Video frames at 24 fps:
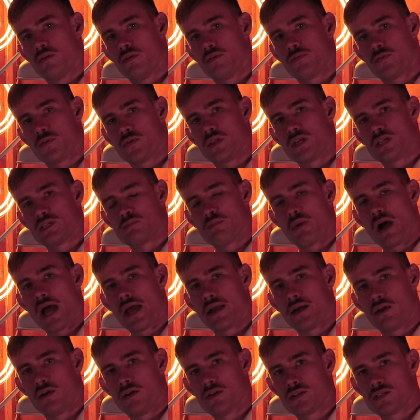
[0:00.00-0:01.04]
for these
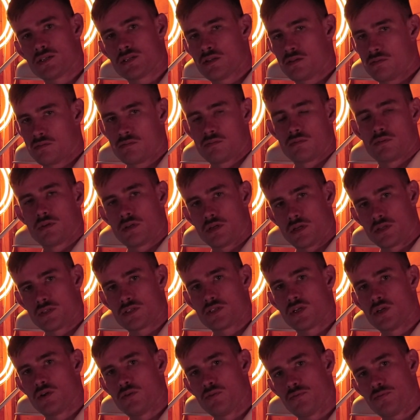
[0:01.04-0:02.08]
miners
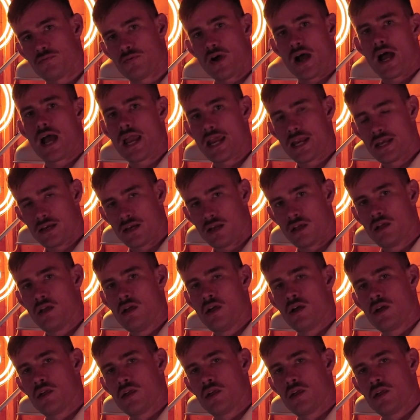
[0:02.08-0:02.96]
to find